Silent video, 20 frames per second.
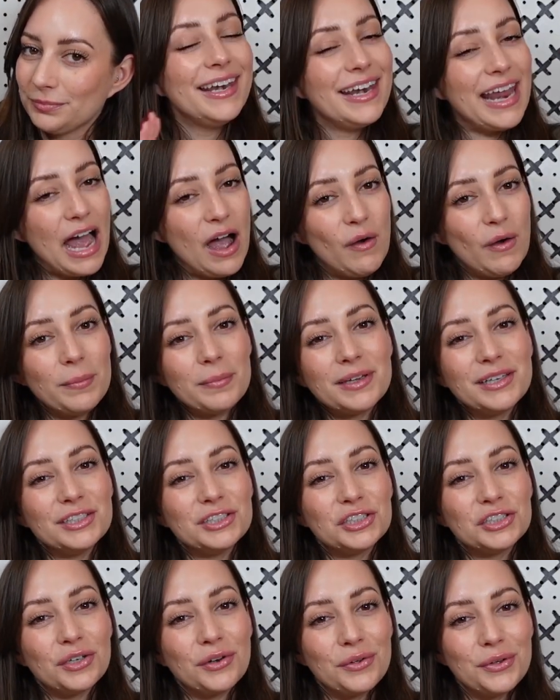Now I'm going to
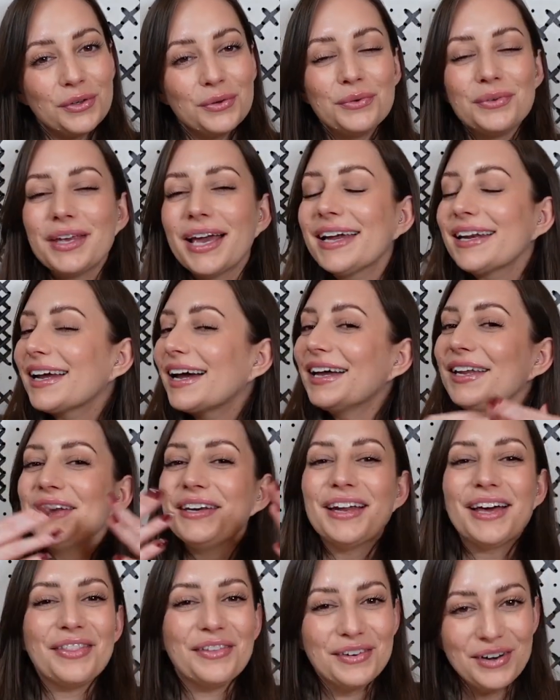show you yet
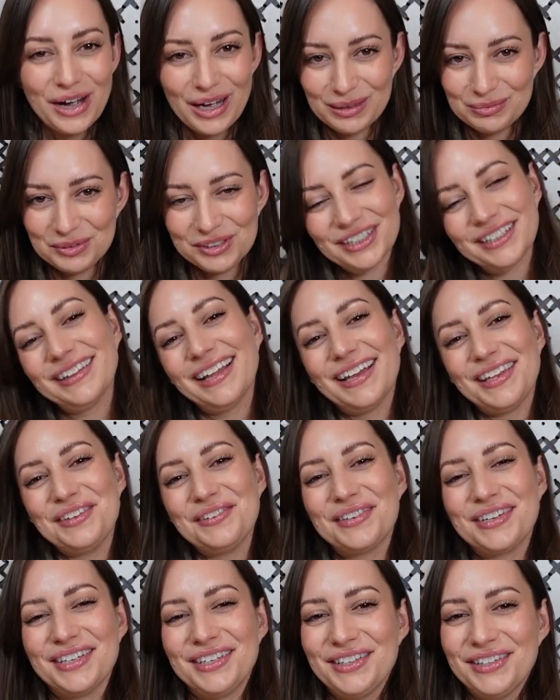another option that you
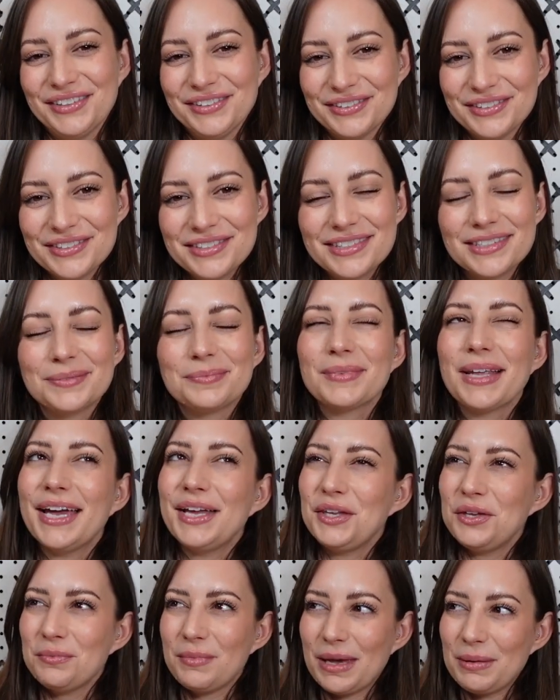can use.
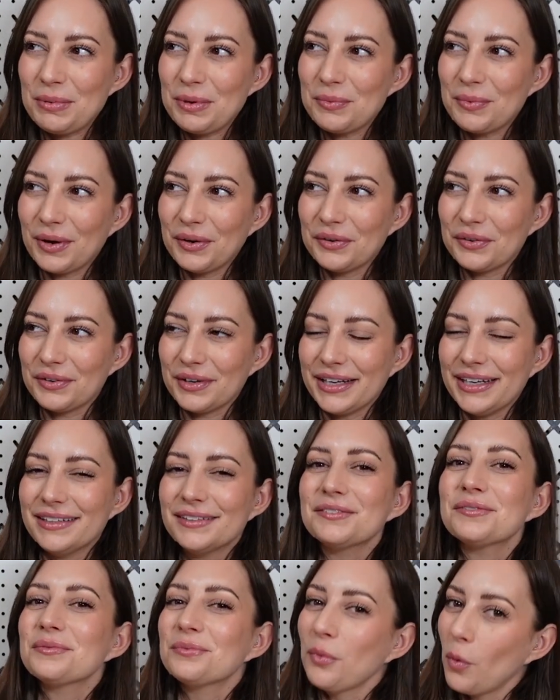And you may be
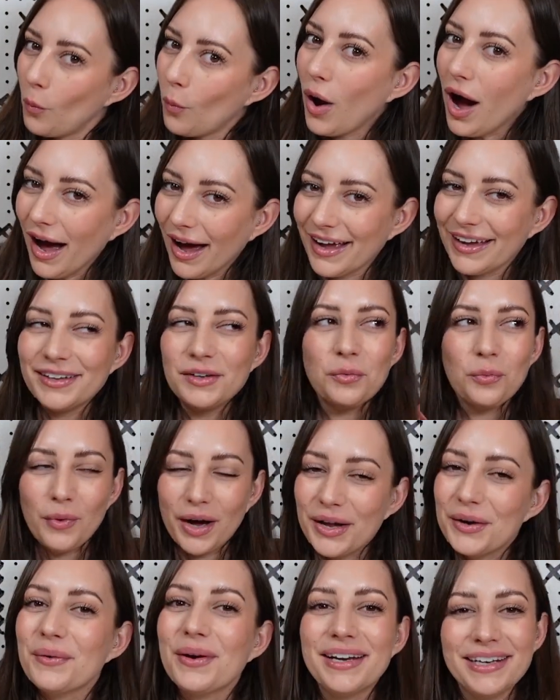wondering, why?
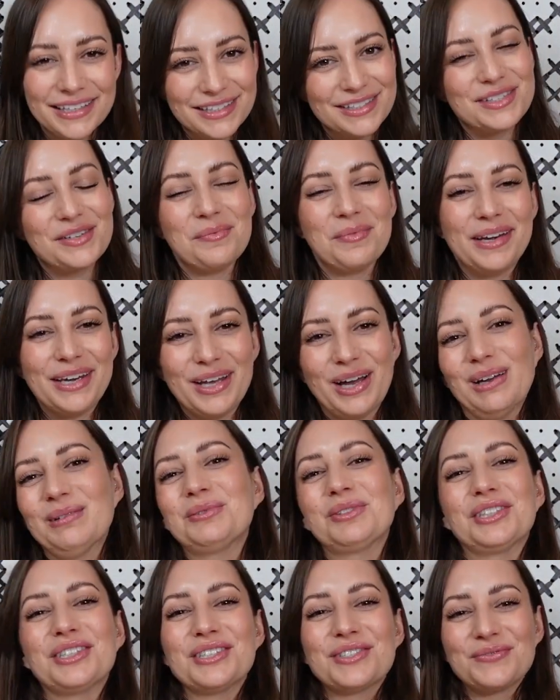Why do I need so many
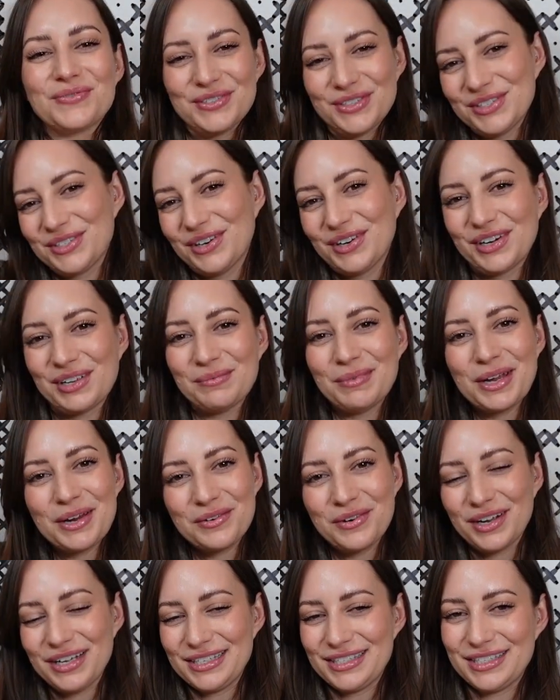options for starting my
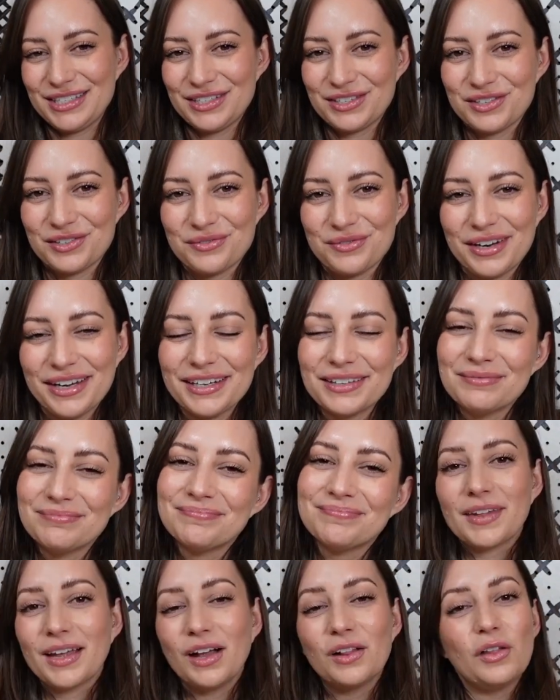cross-stitch thread?
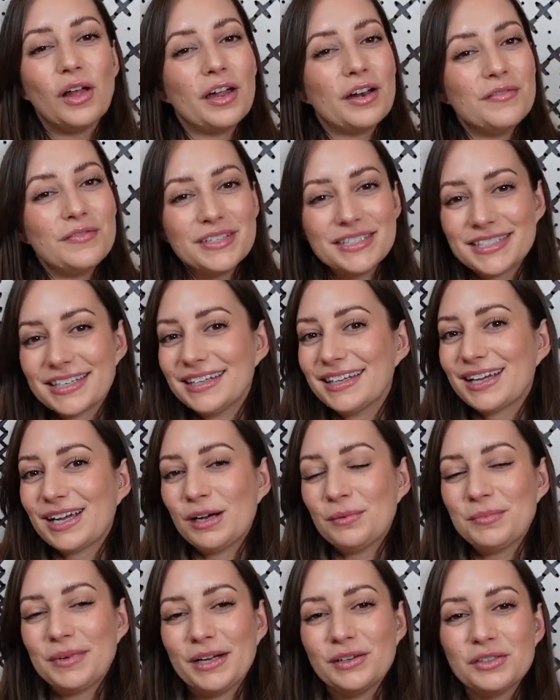A lot of it's going to
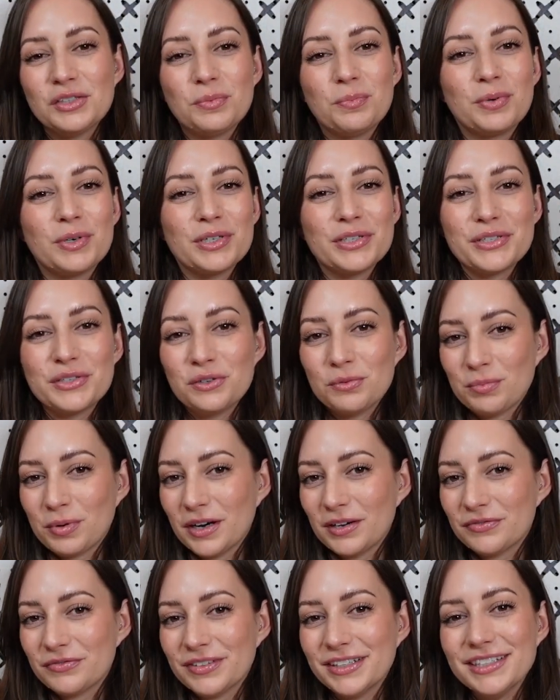come down to personal
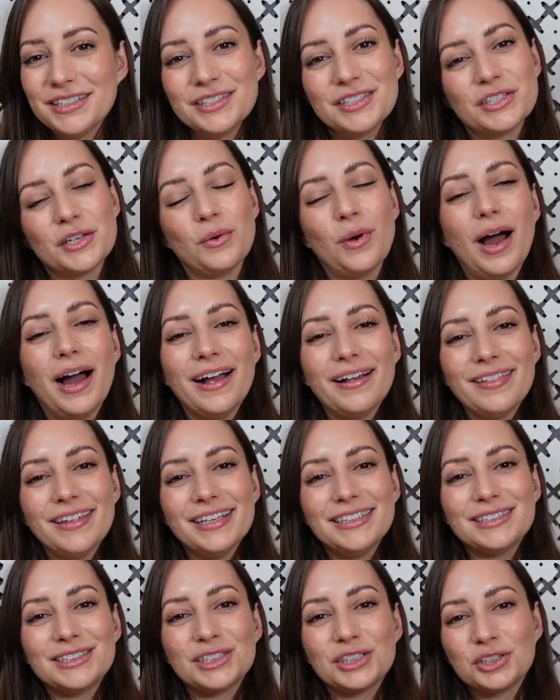preference, so I
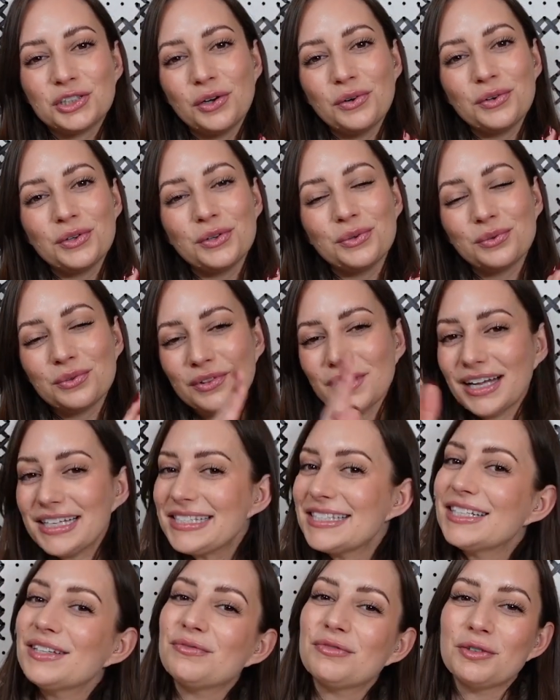like to show you lots
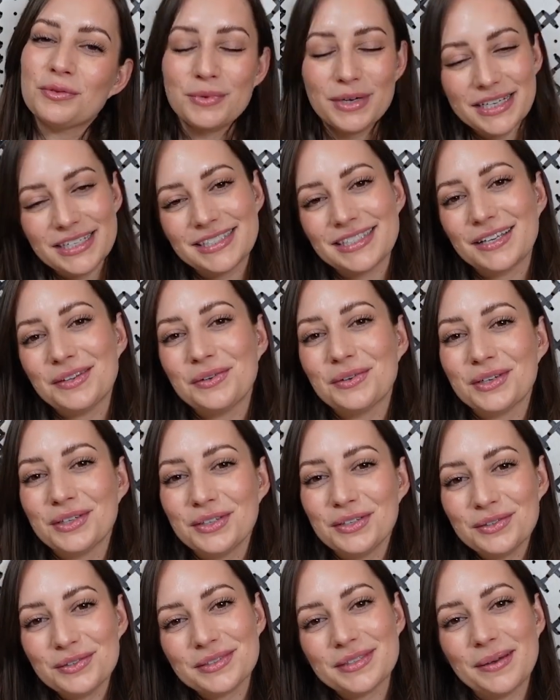of different ways that you can
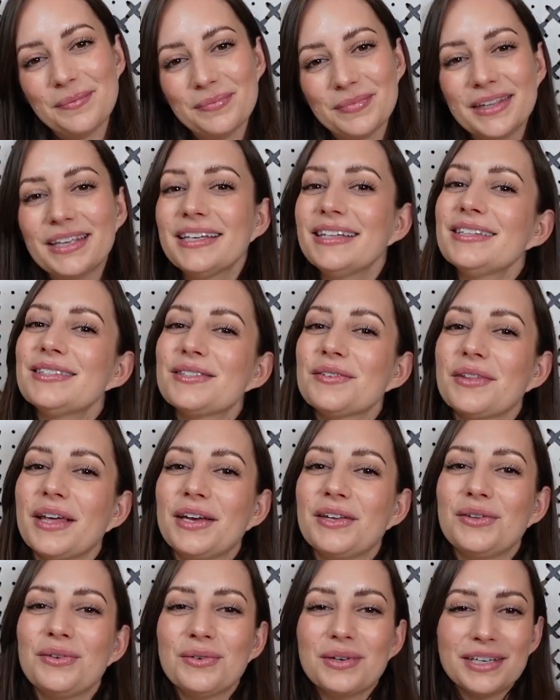do something so
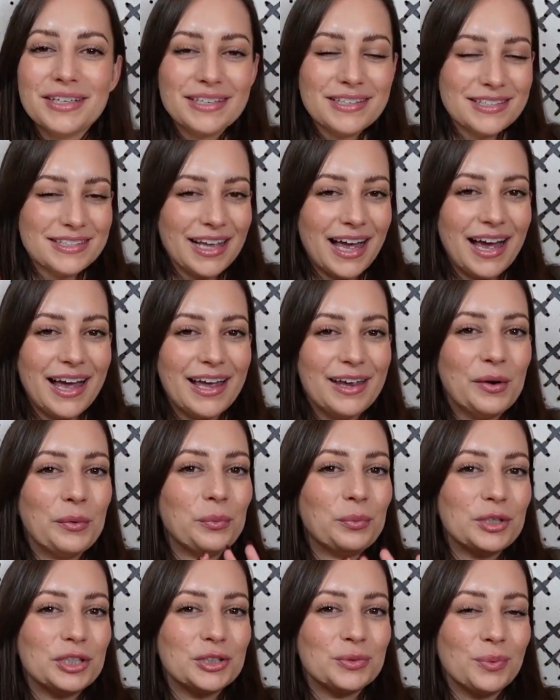that you can decide
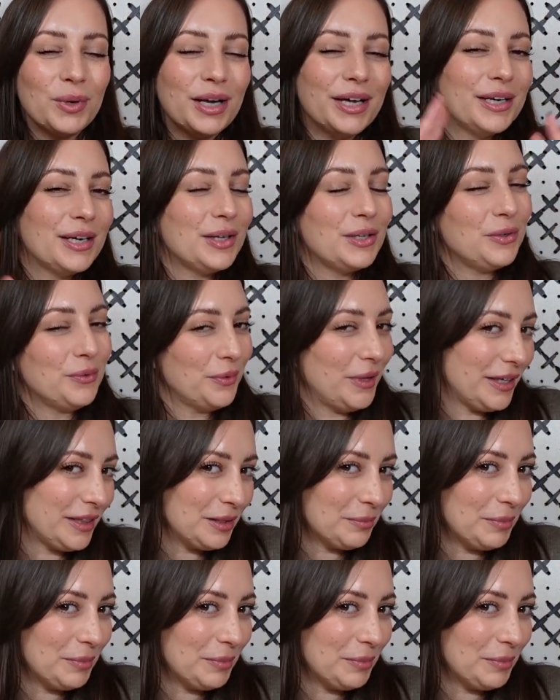which one you like the